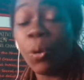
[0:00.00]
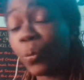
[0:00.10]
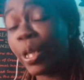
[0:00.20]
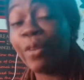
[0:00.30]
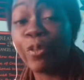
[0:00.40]

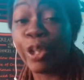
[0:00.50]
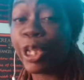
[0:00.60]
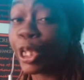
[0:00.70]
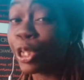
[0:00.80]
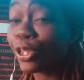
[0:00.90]
whatever it
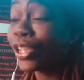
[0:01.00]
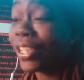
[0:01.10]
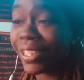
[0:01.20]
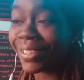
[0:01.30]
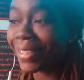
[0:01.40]
is,
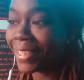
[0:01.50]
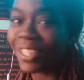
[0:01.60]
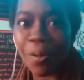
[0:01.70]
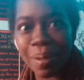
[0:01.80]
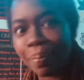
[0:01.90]
it's
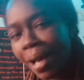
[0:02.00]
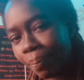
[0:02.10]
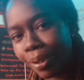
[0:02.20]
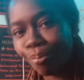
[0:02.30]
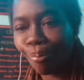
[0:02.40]
gonna be
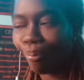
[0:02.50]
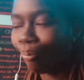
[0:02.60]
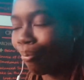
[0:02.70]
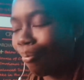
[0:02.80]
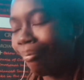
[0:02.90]
popping.
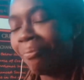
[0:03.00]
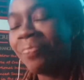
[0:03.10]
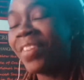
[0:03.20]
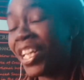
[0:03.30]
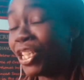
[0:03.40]

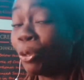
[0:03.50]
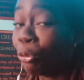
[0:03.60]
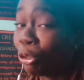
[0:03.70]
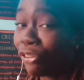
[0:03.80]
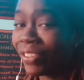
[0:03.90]
You're
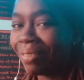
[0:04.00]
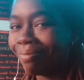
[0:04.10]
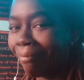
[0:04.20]
gonna love it.